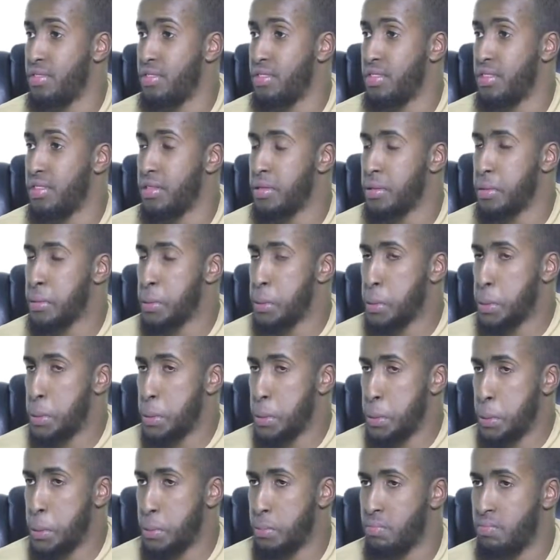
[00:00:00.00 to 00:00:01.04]

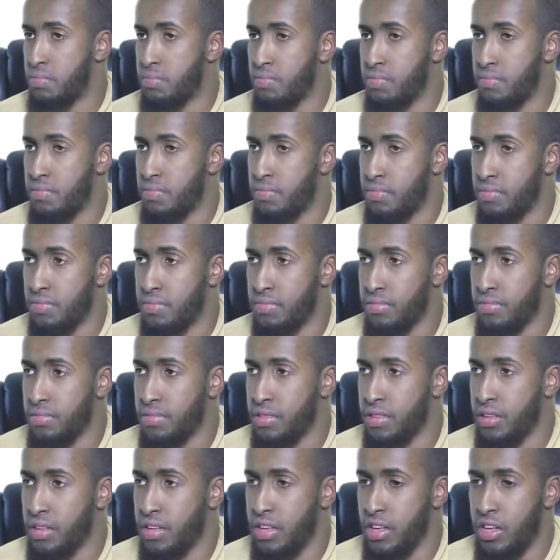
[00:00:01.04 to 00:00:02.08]

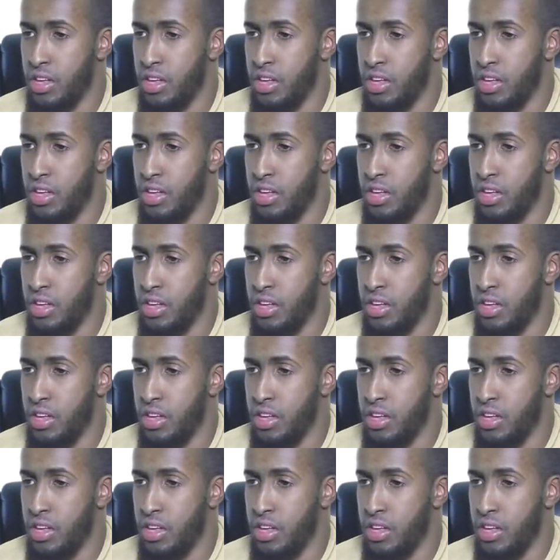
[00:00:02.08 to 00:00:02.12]
[no speech]